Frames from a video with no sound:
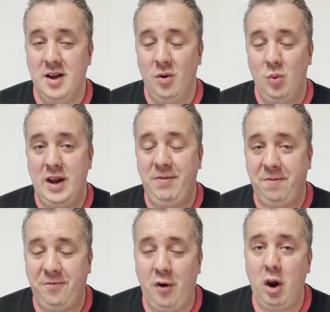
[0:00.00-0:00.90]
We
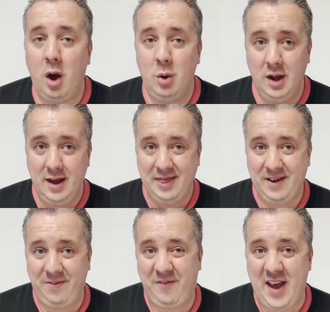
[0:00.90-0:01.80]
follow the
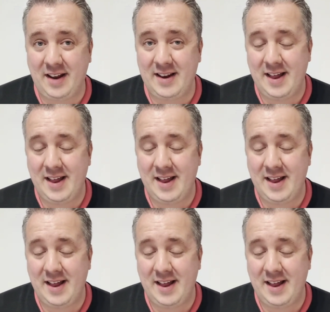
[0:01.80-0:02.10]
Fed,